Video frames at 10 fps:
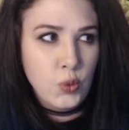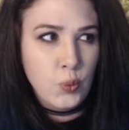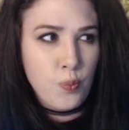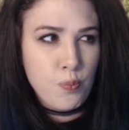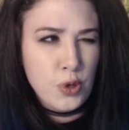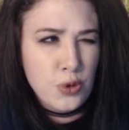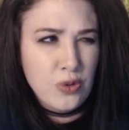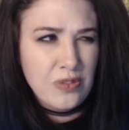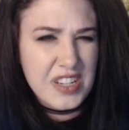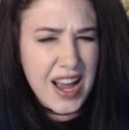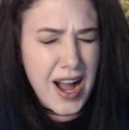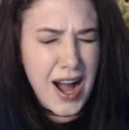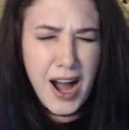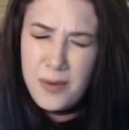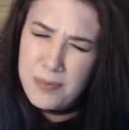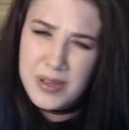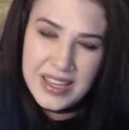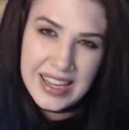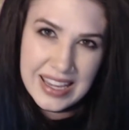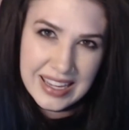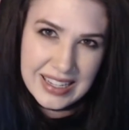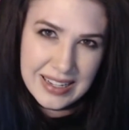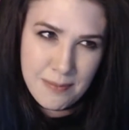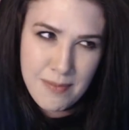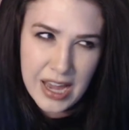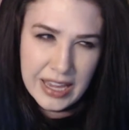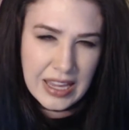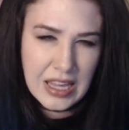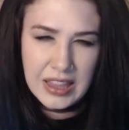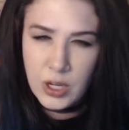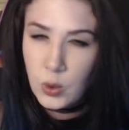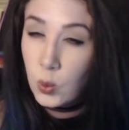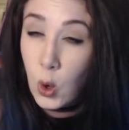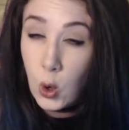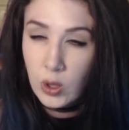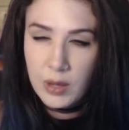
moved up in my like role,